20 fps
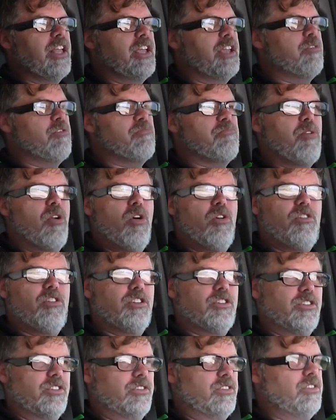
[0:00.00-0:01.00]
like it was broke
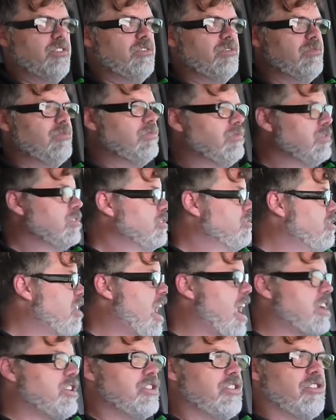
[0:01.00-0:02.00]
or
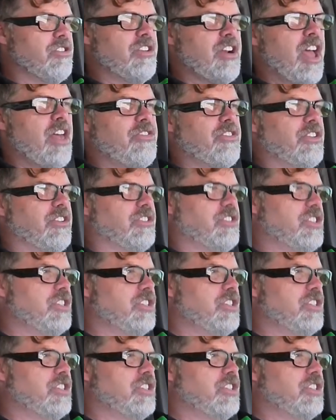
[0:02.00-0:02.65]
fractured or nothing.